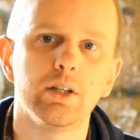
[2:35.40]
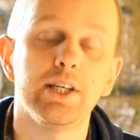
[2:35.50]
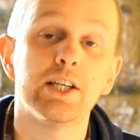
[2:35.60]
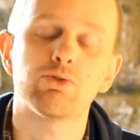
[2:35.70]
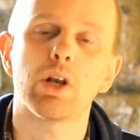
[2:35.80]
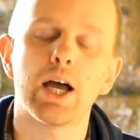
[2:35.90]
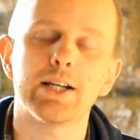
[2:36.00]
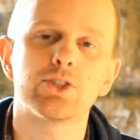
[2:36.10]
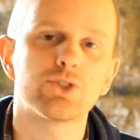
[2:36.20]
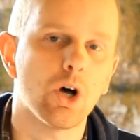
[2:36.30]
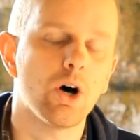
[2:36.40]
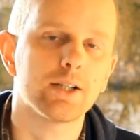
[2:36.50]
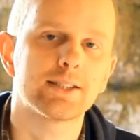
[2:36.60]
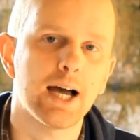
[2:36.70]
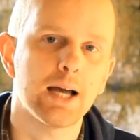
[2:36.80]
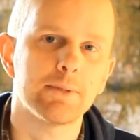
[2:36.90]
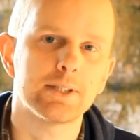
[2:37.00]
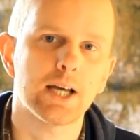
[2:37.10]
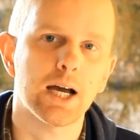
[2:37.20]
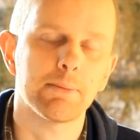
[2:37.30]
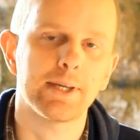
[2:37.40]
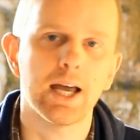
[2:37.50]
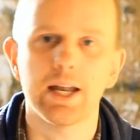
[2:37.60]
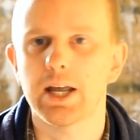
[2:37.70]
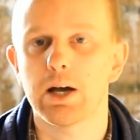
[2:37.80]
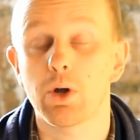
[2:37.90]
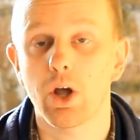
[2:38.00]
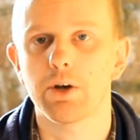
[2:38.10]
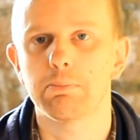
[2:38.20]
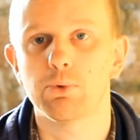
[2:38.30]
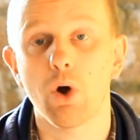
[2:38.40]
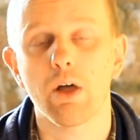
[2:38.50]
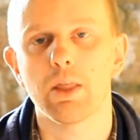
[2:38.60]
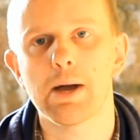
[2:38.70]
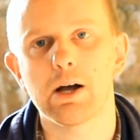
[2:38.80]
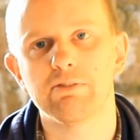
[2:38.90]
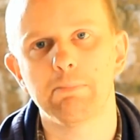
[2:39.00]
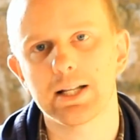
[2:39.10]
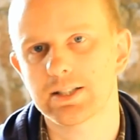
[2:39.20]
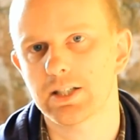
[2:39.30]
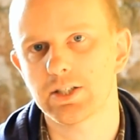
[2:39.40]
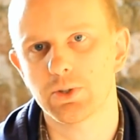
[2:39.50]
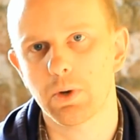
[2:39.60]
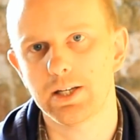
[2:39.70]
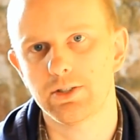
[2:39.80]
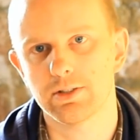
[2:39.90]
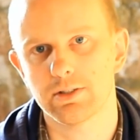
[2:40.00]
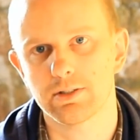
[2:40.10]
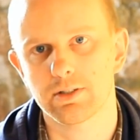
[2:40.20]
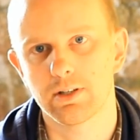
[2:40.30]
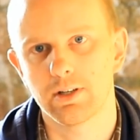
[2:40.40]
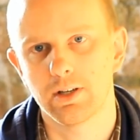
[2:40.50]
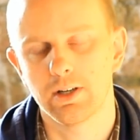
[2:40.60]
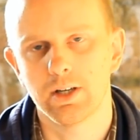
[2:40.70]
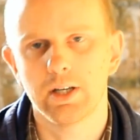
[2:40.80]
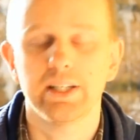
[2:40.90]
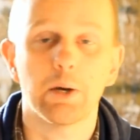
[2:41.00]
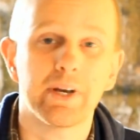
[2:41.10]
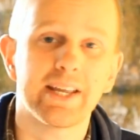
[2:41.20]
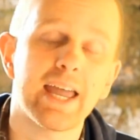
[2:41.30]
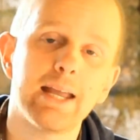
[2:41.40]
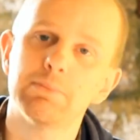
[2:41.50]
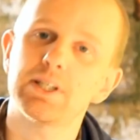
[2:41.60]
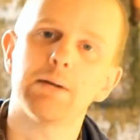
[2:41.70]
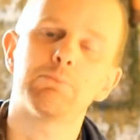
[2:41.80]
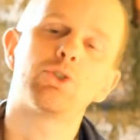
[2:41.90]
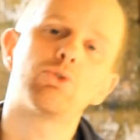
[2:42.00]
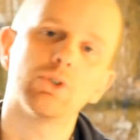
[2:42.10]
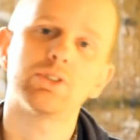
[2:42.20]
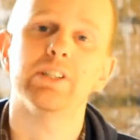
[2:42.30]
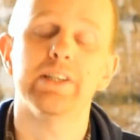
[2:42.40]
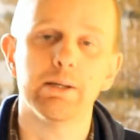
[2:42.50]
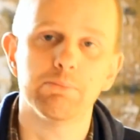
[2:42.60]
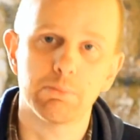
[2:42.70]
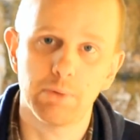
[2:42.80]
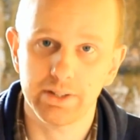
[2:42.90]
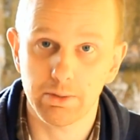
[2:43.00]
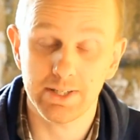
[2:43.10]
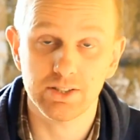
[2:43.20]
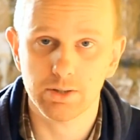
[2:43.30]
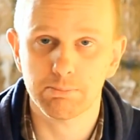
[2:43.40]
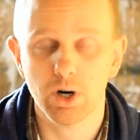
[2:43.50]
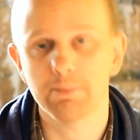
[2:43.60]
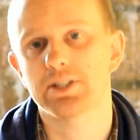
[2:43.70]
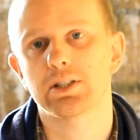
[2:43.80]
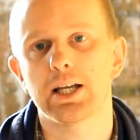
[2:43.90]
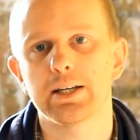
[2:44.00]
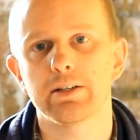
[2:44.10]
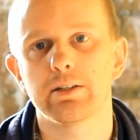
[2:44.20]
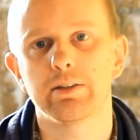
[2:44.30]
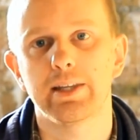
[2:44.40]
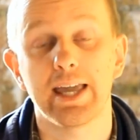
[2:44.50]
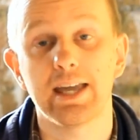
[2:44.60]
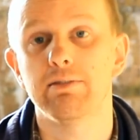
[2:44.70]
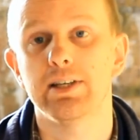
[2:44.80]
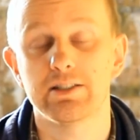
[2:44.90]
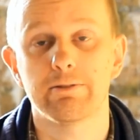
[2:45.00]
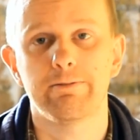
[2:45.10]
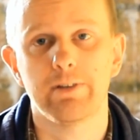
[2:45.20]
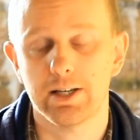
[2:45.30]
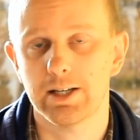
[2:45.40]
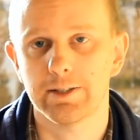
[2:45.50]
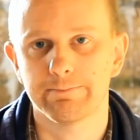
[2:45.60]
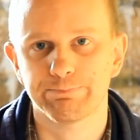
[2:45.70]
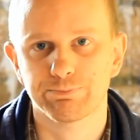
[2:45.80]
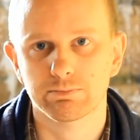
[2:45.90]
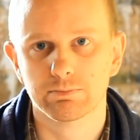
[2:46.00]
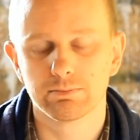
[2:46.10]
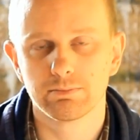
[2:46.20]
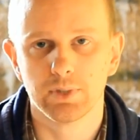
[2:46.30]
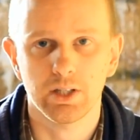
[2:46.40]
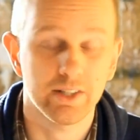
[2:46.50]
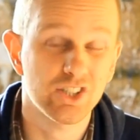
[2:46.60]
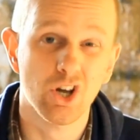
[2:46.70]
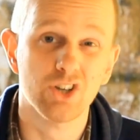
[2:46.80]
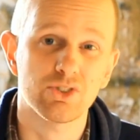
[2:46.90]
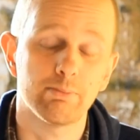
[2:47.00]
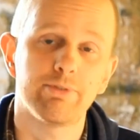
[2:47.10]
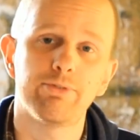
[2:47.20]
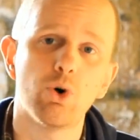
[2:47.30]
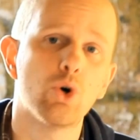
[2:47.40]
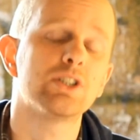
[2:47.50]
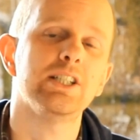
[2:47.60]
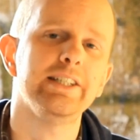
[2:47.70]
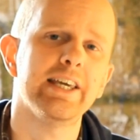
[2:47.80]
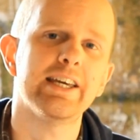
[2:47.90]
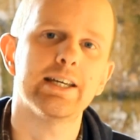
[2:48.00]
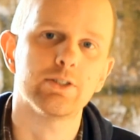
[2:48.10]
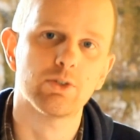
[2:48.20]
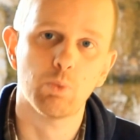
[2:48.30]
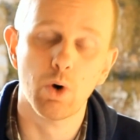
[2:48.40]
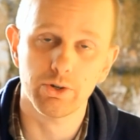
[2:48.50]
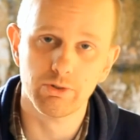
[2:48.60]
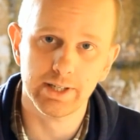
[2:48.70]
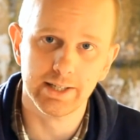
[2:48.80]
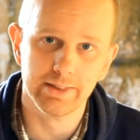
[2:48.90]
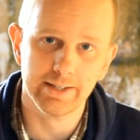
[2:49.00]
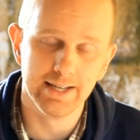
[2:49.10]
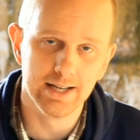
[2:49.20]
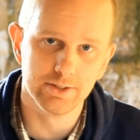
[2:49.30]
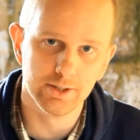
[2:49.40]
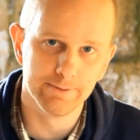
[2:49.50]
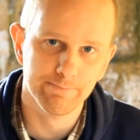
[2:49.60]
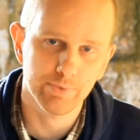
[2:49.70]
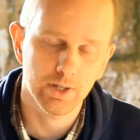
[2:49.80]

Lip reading: The Israelites saw time and time again how God brought them out of bad situations. Yet when it came time to trust in Him to bring them into the promised land, they gave in to fear. This cost them 40 years of wandering in the desert.